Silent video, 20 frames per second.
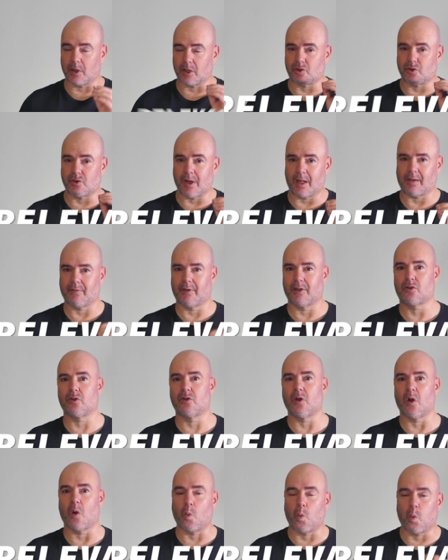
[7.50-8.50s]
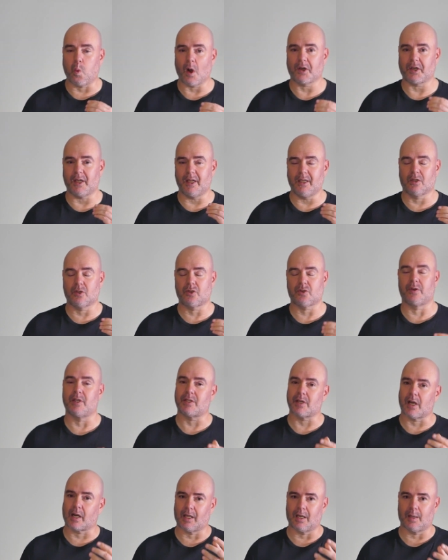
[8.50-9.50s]
it's relevant to know what
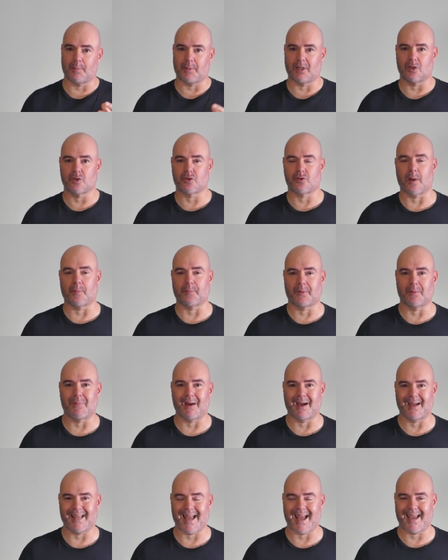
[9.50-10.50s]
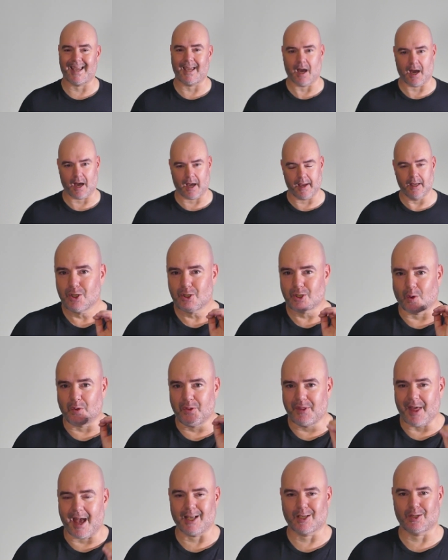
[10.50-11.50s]
industries are going to be disrupted by AI. So
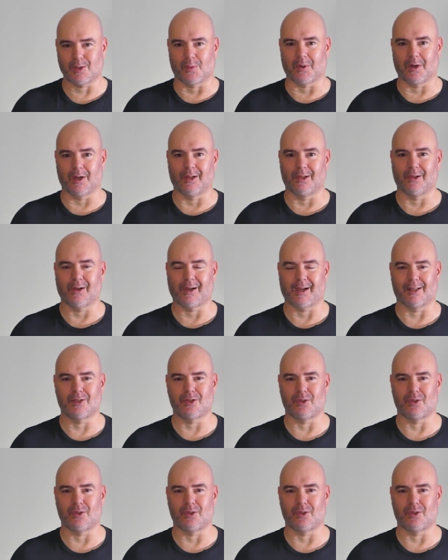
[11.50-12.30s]
that's what we're going to look at